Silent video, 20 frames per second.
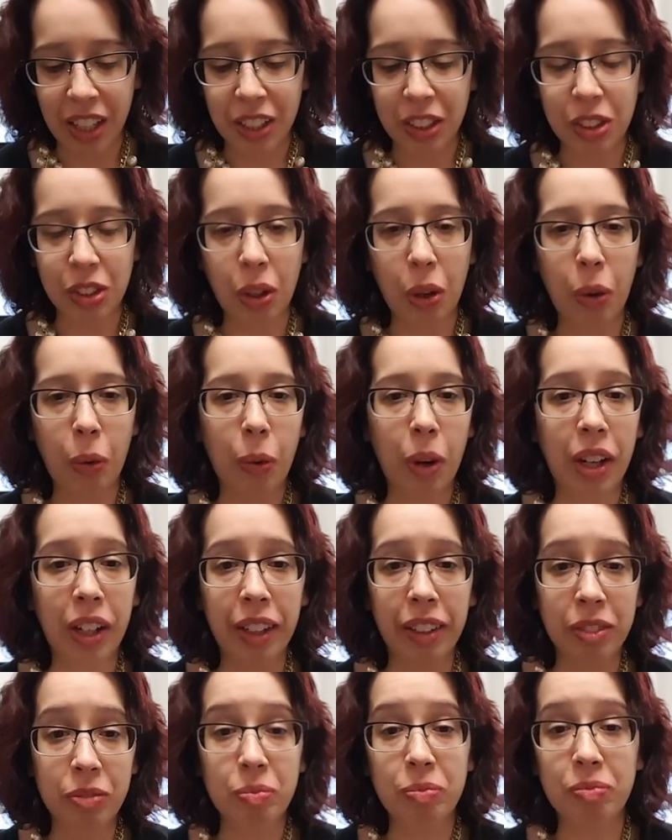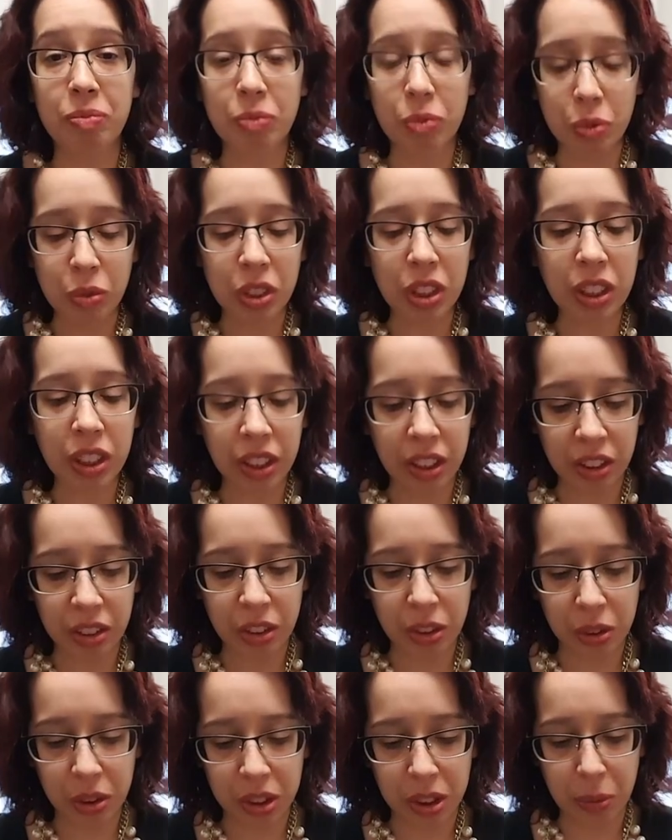So I really
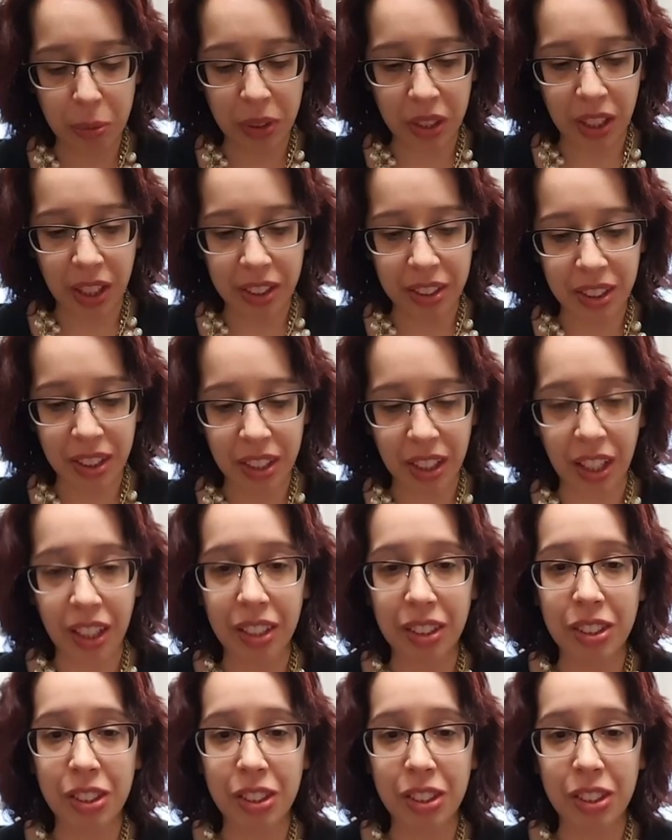could use some of that today.